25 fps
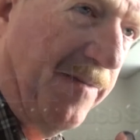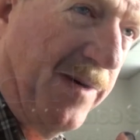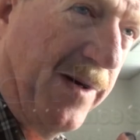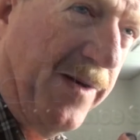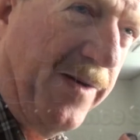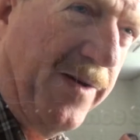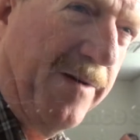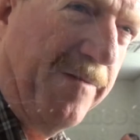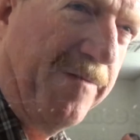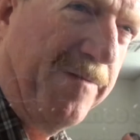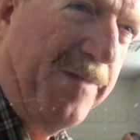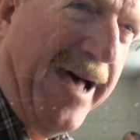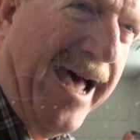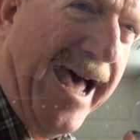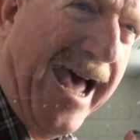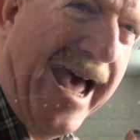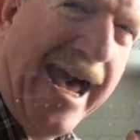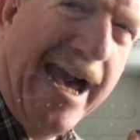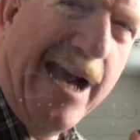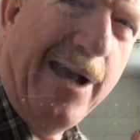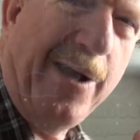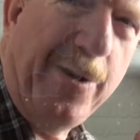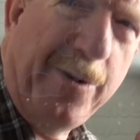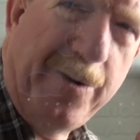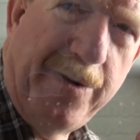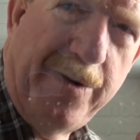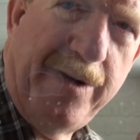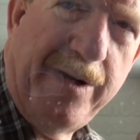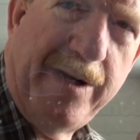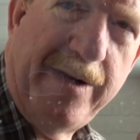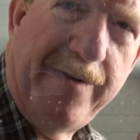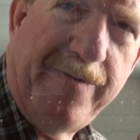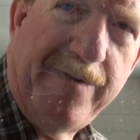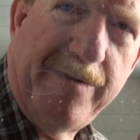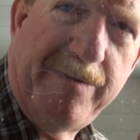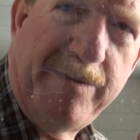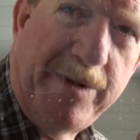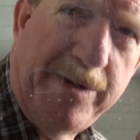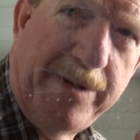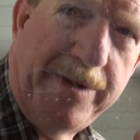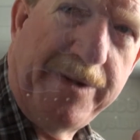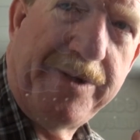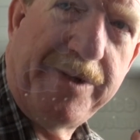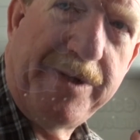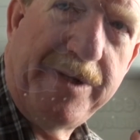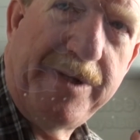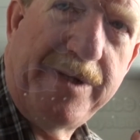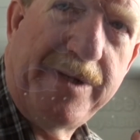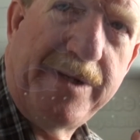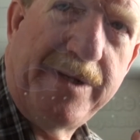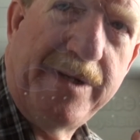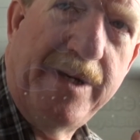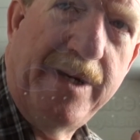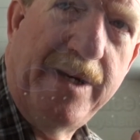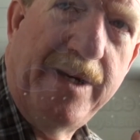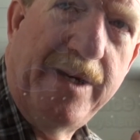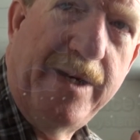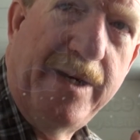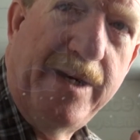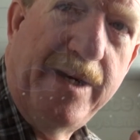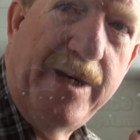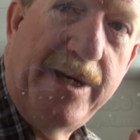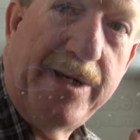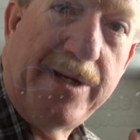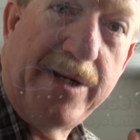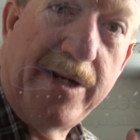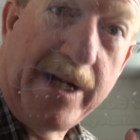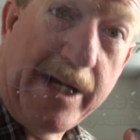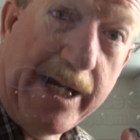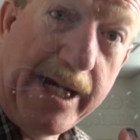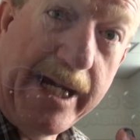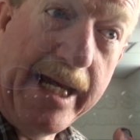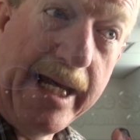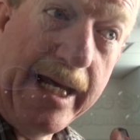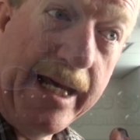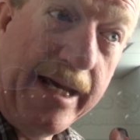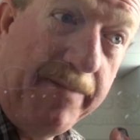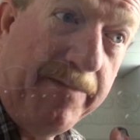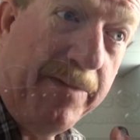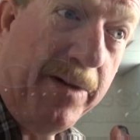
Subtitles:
but the pattern of the pulses. Isn't a key